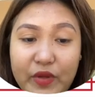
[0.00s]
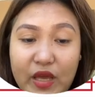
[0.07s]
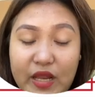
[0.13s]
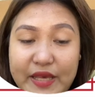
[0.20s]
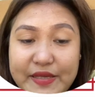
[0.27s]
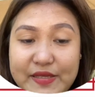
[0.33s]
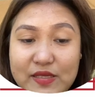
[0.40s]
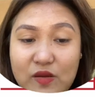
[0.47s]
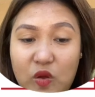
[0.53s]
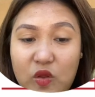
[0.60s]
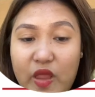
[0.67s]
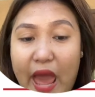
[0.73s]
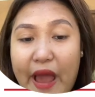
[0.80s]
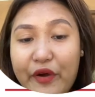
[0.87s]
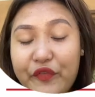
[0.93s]
It is
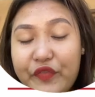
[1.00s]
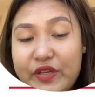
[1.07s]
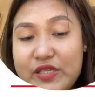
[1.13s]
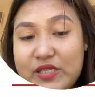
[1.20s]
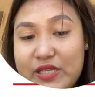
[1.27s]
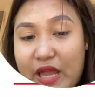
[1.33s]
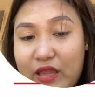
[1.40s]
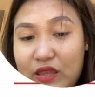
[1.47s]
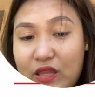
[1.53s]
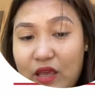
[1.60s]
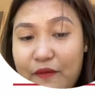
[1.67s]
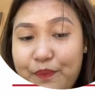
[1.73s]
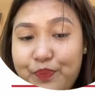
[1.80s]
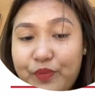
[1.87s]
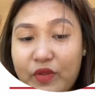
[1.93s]
an act of
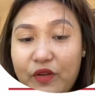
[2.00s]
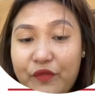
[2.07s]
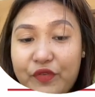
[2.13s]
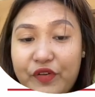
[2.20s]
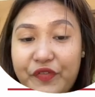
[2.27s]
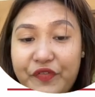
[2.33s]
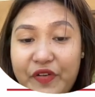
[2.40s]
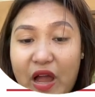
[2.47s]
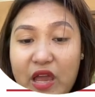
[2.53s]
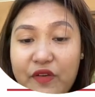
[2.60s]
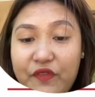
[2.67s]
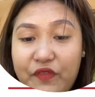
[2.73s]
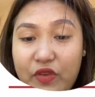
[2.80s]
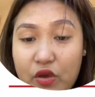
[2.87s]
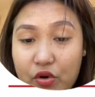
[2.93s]
extending for
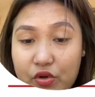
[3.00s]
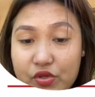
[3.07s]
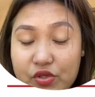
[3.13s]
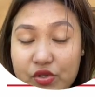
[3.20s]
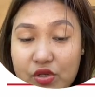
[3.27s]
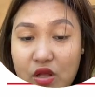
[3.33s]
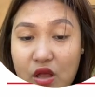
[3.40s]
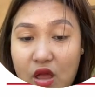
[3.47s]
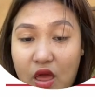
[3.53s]
5 years